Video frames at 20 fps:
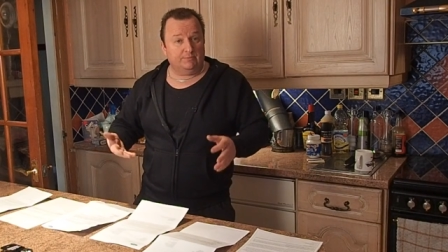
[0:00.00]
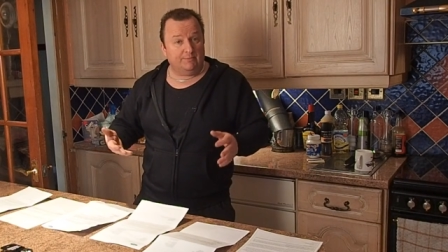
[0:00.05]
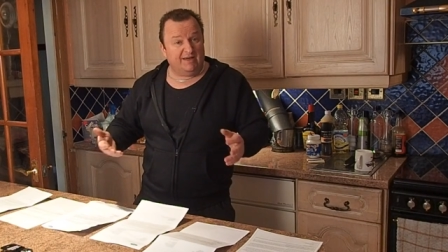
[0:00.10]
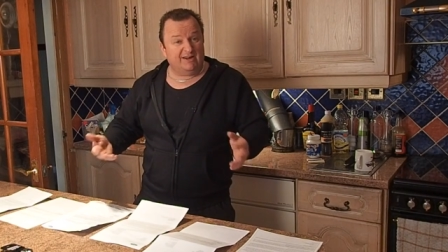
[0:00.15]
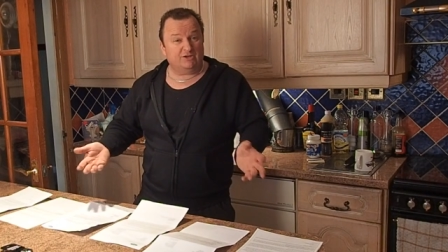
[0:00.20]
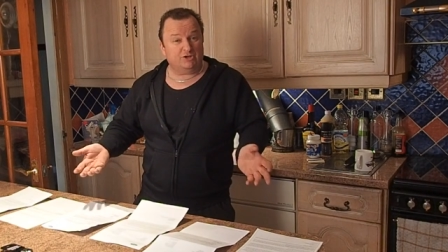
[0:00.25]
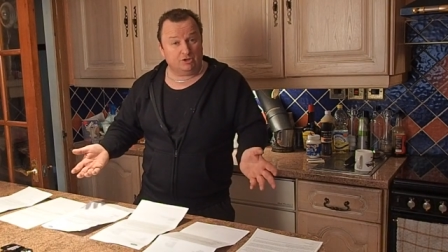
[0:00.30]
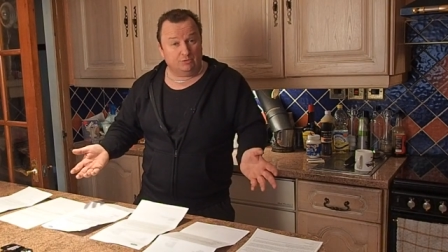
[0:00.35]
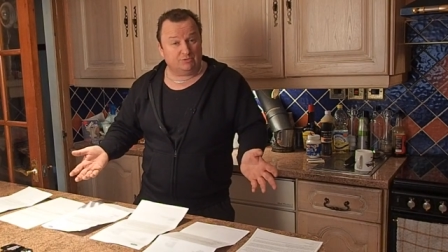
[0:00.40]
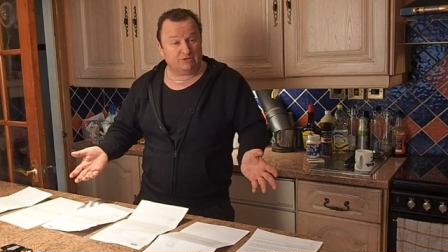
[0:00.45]
The
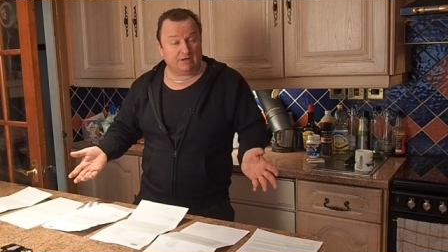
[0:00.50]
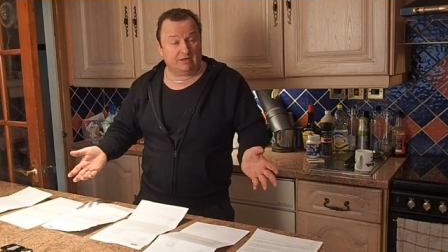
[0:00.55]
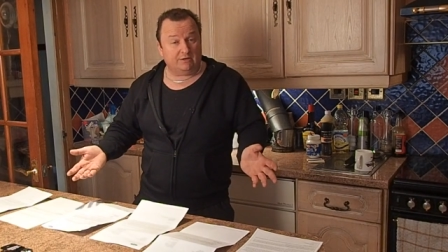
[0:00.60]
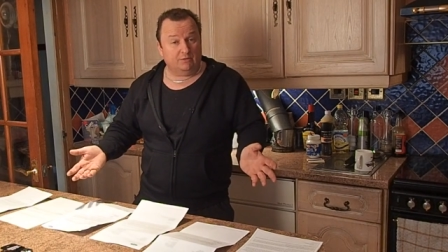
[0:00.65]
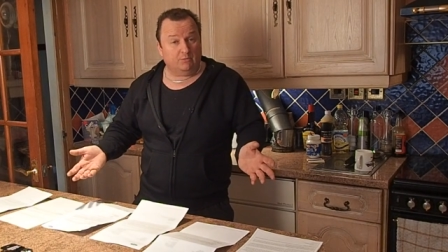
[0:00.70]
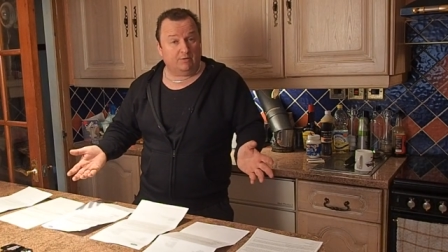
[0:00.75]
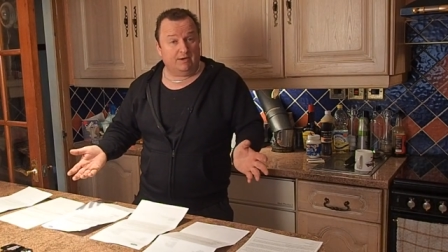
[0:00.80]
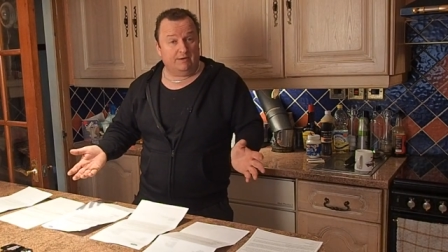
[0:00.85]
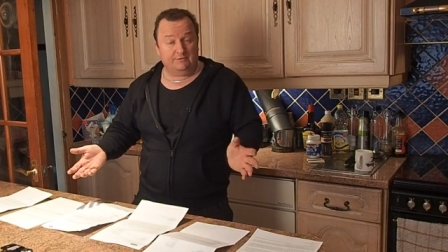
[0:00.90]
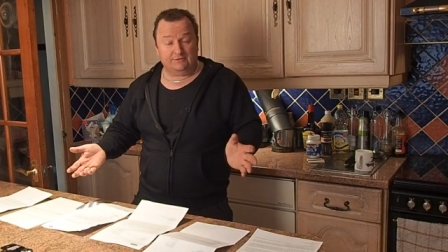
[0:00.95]
manager was
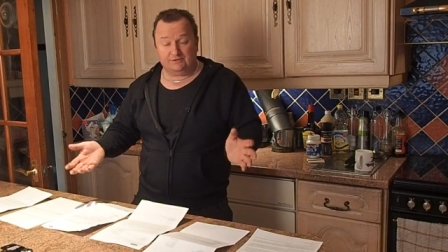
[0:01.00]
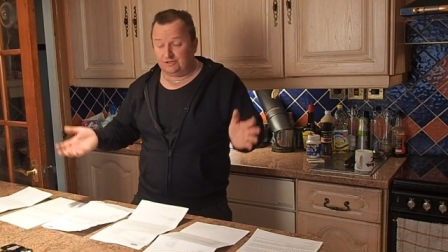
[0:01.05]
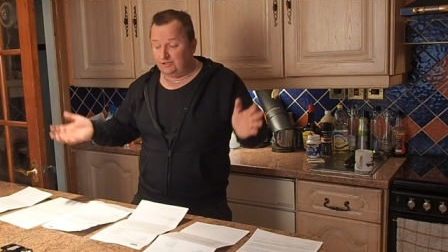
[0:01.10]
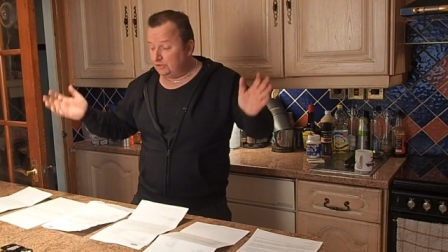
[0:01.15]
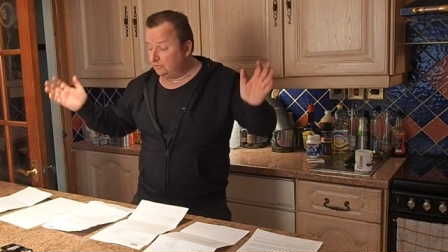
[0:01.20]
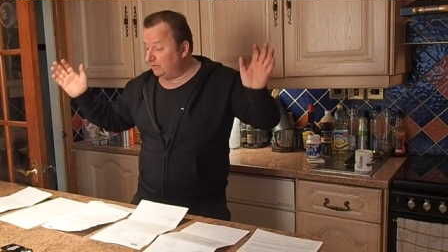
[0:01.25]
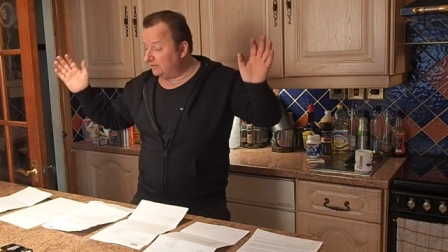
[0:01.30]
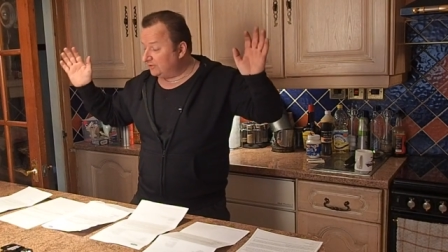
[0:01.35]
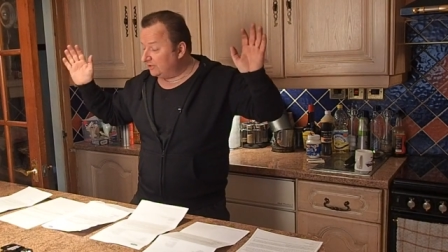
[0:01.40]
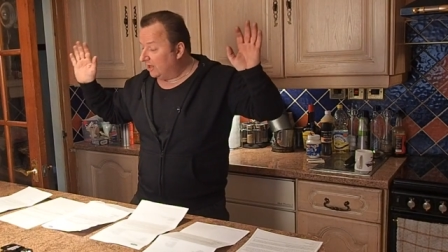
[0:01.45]
unaware of the
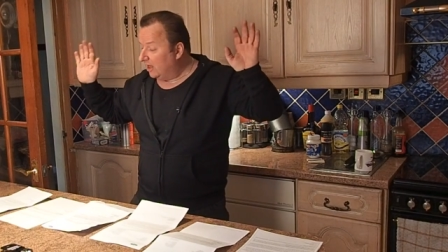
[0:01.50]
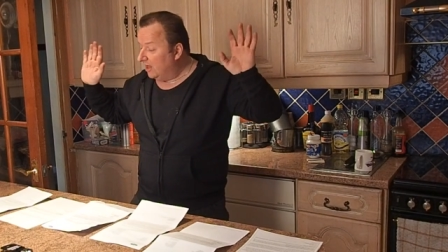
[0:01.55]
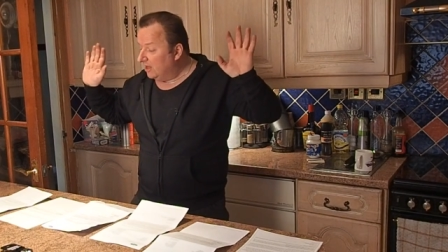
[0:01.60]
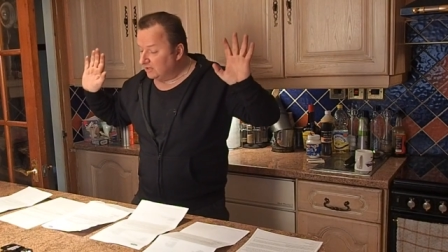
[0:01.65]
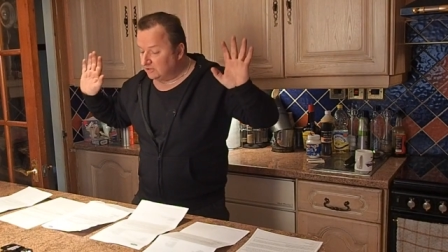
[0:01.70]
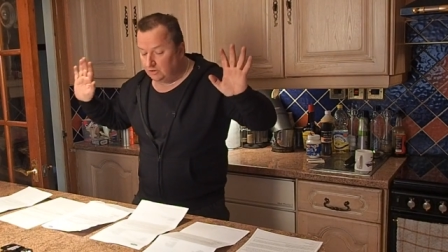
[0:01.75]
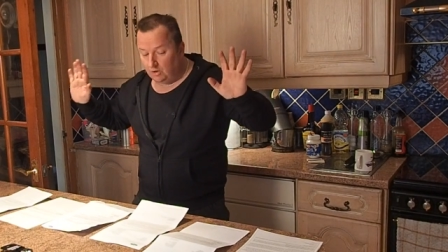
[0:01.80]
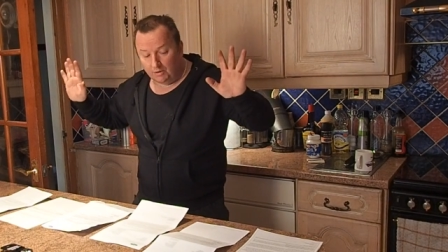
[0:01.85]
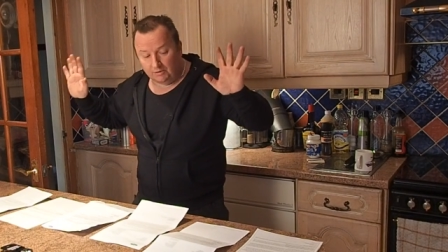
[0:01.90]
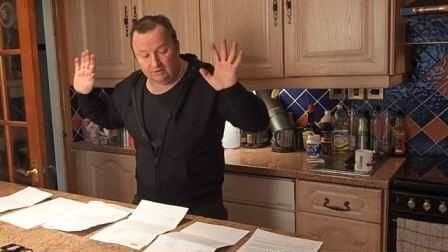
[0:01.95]
situation.
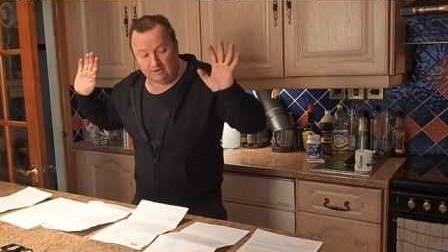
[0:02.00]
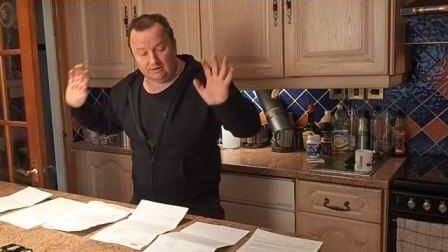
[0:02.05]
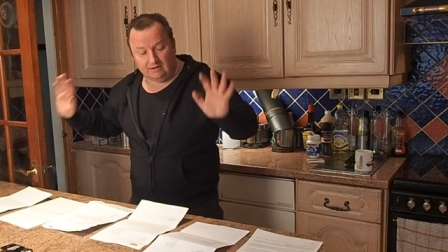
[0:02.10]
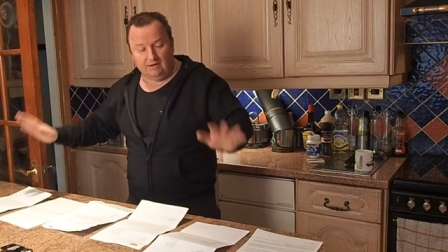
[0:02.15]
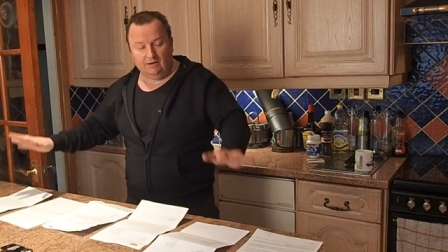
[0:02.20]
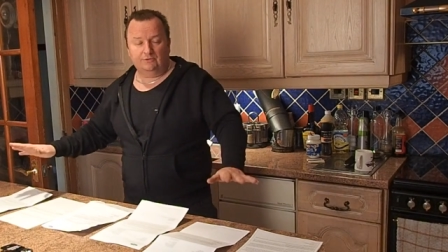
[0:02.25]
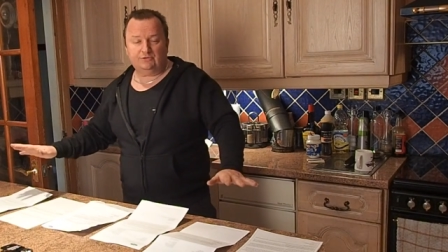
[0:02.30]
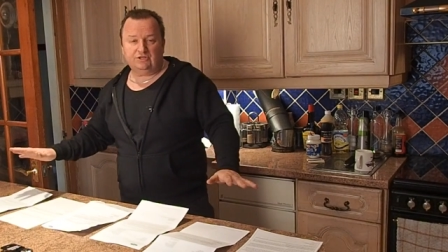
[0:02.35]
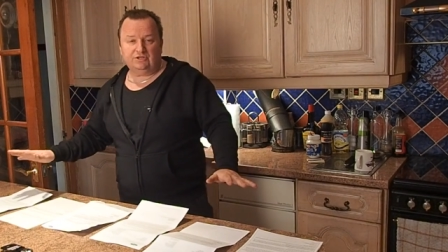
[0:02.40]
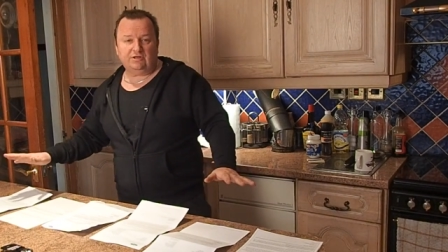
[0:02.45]
So I'm going to
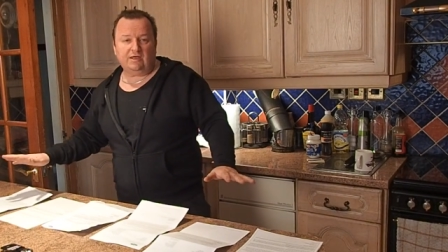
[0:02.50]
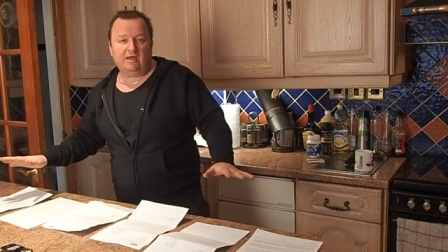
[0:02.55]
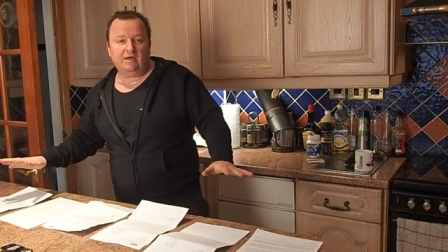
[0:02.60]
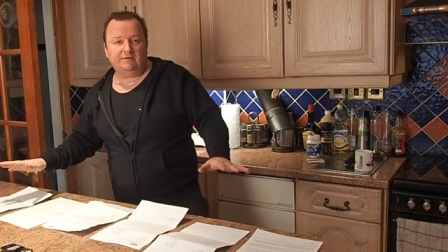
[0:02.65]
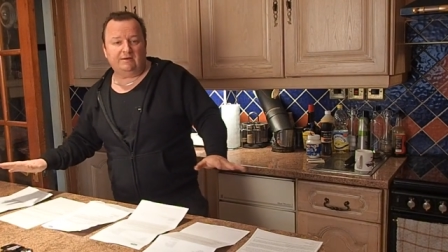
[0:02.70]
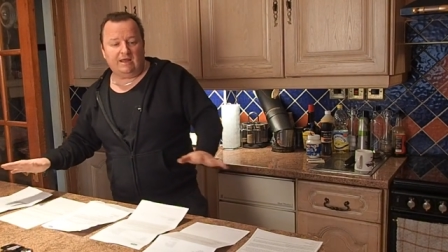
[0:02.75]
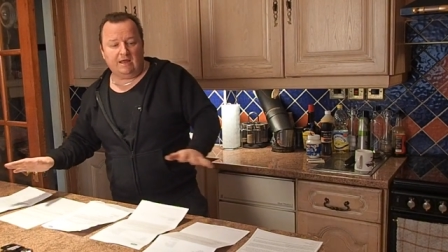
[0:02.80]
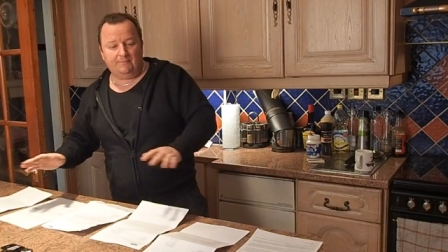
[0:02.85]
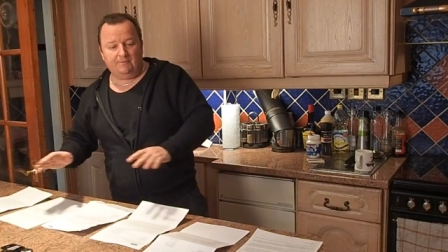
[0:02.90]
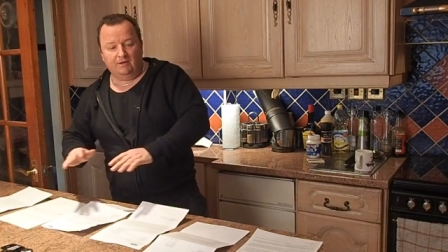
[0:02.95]
close it
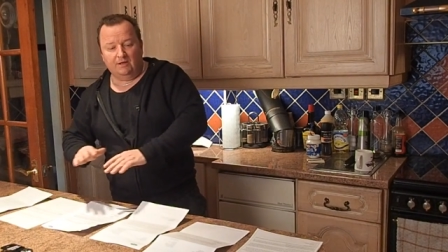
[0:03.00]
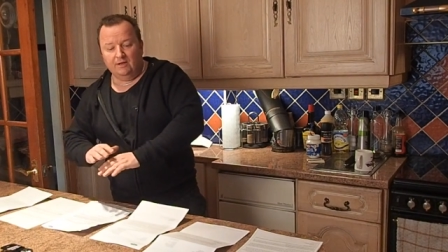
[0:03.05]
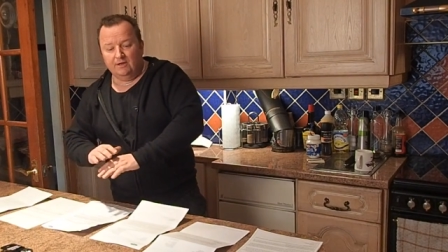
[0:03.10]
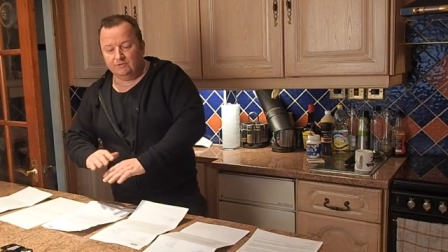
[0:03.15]
down there, but